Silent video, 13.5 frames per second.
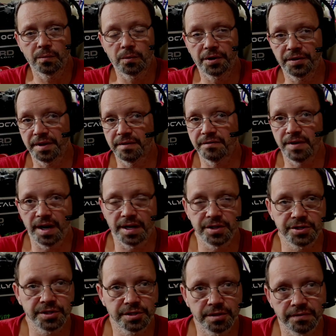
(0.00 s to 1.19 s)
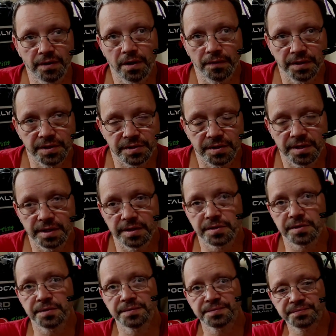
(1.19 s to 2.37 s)
What are the advantages of all these things?
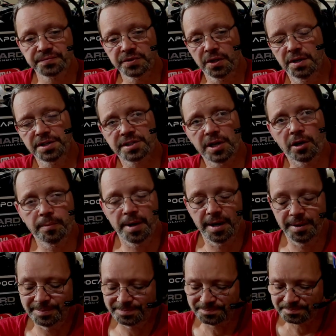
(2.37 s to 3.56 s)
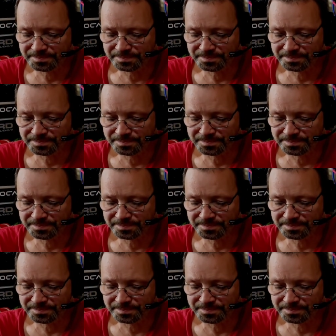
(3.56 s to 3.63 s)
Let's talk about it.